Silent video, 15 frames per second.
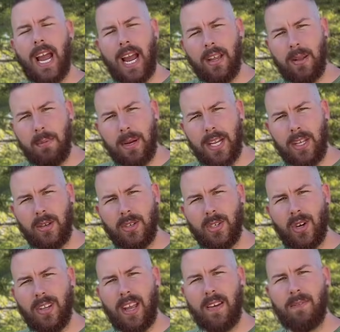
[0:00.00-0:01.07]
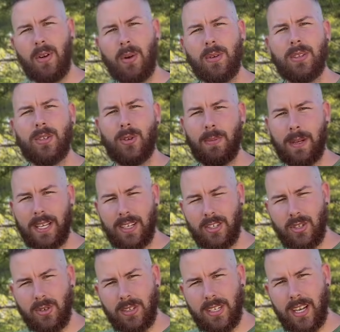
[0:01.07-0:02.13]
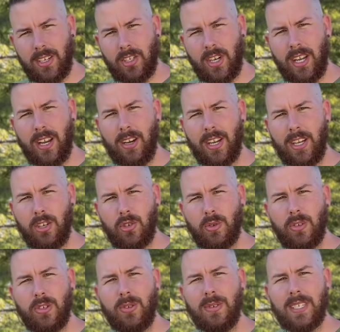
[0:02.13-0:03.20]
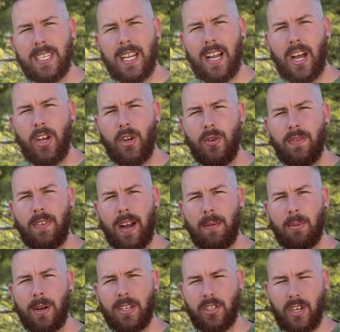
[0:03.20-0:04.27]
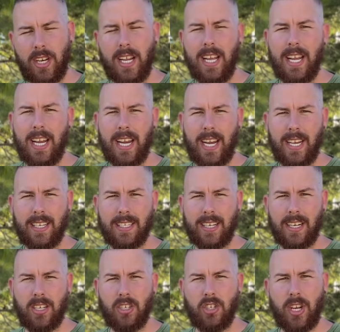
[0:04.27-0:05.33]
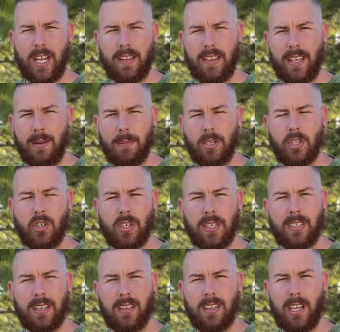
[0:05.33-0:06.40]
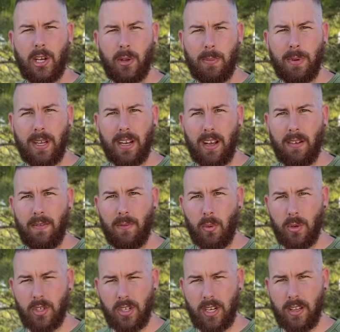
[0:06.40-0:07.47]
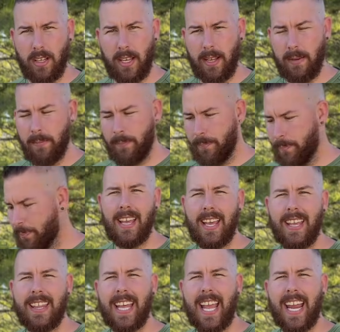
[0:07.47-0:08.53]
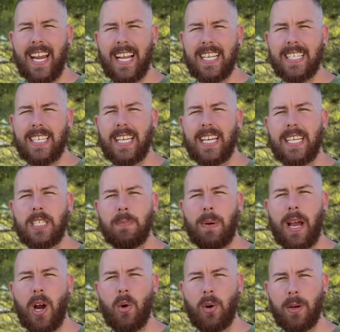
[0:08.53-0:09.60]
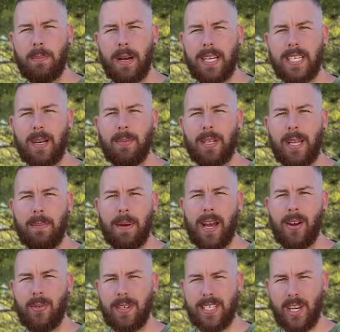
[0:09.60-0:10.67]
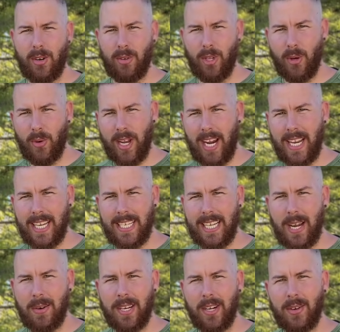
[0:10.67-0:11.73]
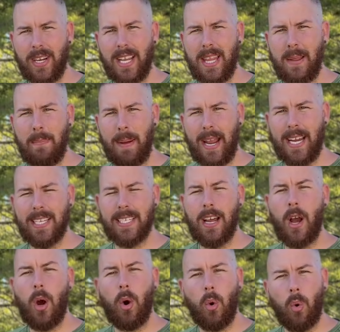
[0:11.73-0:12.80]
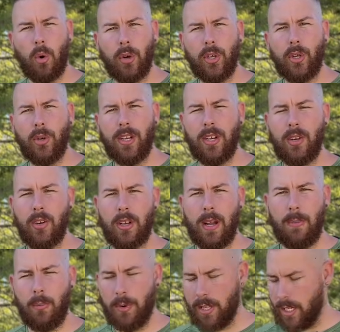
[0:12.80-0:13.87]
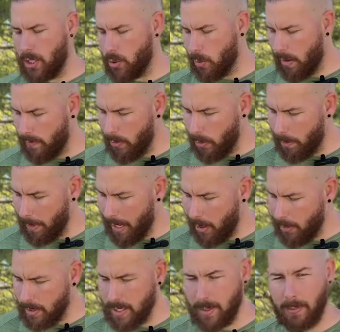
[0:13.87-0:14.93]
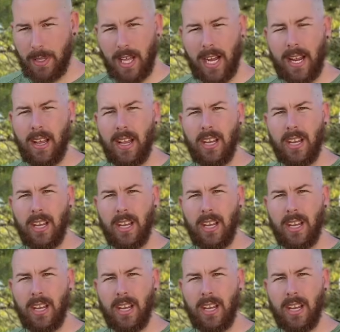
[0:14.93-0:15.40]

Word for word: and the minute you turn that focuser, because you're touching and introducing a new vibration, it is going to shake the image just a little bit, unfortunately. The 8SE is powered by AA batteries that are located down here in the base, or you can hook up with a 12 volt power supply